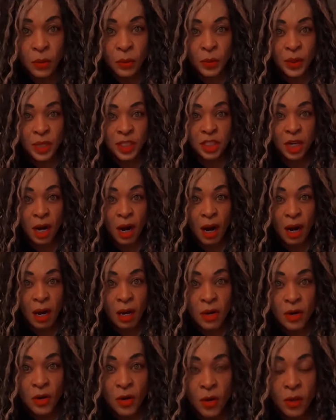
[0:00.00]
which
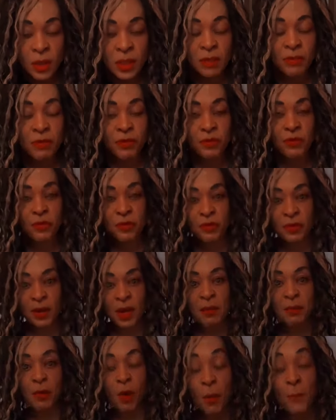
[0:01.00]
are not
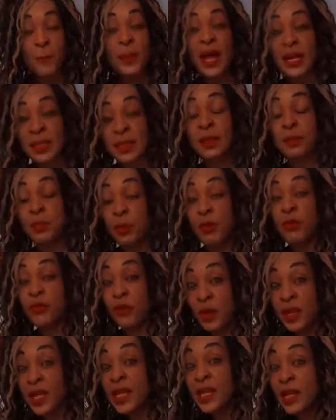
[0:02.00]
um, compatible
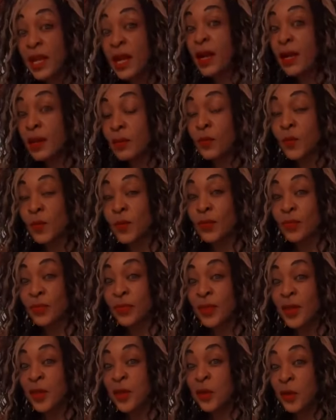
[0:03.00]
for here,
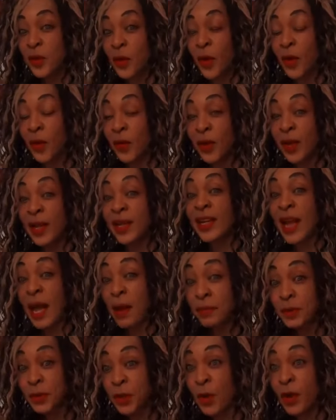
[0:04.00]
you know, and
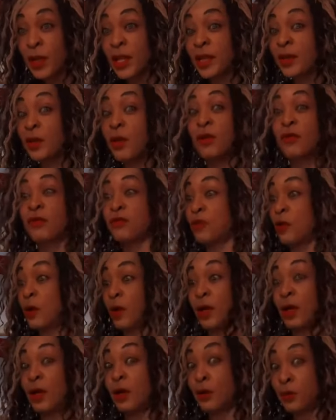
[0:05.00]
I'm talking of
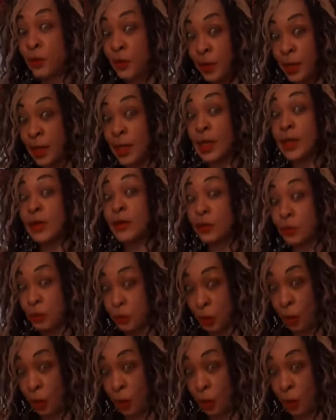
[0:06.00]
real